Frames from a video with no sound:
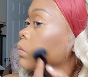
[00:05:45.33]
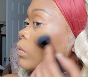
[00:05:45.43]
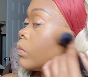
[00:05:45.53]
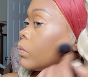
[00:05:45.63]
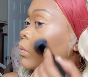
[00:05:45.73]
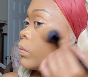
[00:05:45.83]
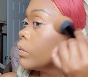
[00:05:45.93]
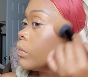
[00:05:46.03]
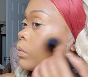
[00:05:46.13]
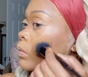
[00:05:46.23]
And just
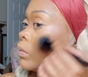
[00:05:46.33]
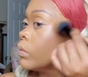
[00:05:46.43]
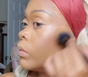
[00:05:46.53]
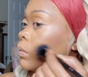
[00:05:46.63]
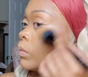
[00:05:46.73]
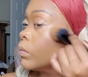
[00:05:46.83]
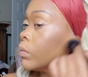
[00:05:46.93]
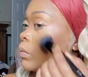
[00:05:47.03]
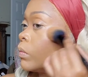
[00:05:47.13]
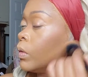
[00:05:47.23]
putting on my
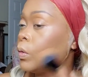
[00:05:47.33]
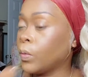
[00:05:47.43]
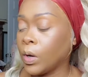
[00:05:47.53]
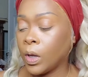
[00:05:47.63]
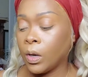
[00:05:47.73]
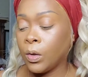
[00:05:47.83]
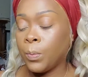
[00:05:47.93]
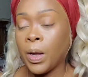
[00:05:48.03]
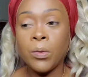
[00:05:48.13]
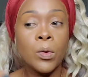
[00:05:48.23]
highlight. This is
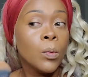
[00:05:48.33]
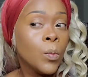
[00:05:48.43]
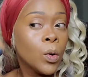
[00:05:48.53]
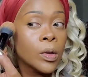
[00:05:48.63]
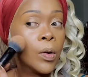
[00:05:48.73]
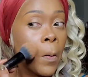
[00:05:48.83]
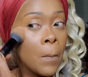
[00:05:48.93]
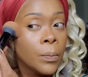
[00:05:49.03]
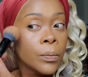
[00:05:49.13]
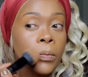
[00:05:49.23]
the highlight that I
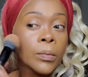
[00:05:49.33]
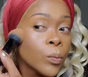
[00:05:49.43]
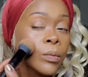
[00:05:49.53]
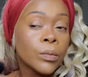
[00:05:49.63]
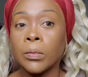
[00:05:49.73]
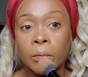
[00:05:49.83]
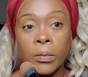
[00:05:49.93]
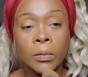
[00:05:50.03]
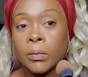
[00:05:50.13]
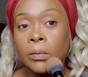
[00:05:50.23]
created
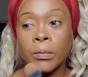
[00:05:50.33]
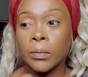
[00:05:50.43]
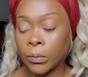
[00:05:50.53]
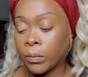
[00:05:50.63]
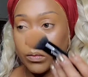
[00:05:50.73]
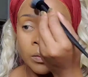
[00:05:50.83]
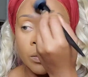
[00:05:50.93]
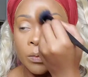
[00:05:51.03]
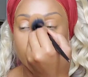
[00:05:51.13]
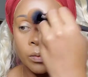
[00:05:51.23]
in my
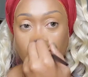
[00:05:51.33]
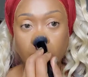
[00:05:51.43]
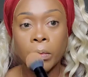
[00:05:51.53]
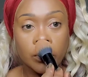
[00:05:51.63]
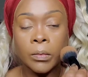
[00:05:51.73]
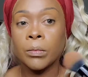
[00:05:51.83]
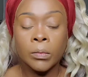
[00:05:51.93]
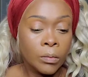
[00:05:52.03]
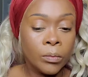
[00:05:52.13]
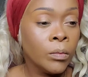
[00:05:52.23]
DIY. I
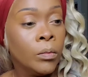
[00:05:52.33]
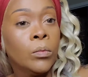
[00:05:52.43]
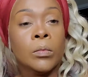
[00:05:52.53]
love this